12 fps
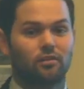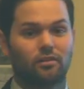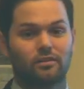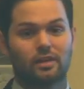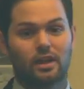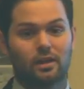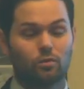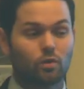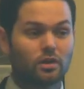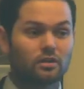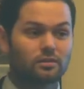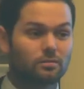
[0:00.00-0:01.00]
and saying,
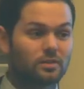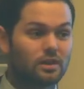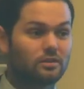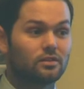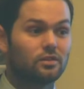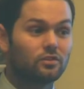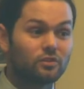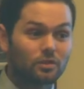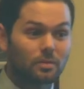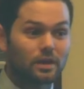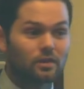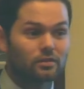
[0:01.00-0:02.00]
what are some things that you do to
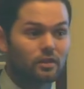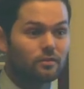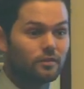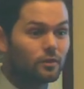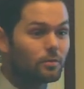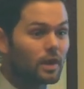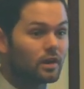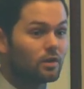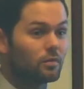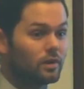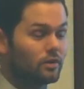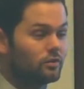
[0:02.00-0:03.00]
make yourself feel better
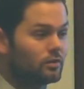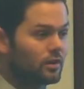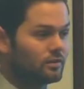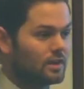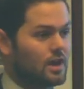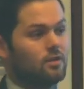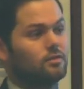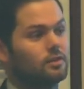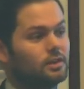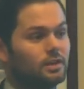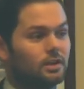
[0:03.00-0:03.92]
when you're stressed out?